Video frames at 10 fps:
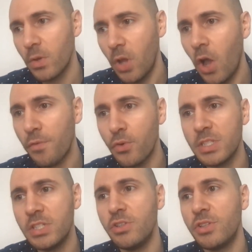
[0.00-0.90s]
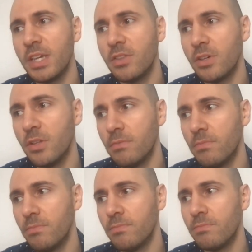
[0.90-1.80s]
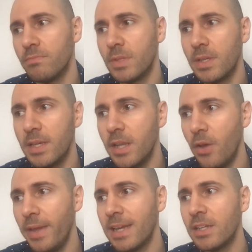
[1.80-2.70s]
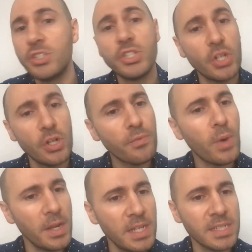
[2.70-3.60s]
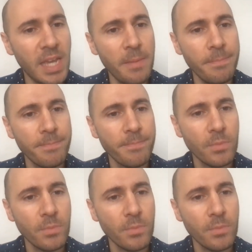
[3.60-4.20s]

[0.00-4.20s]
Overall, did you think that, England should have won this game?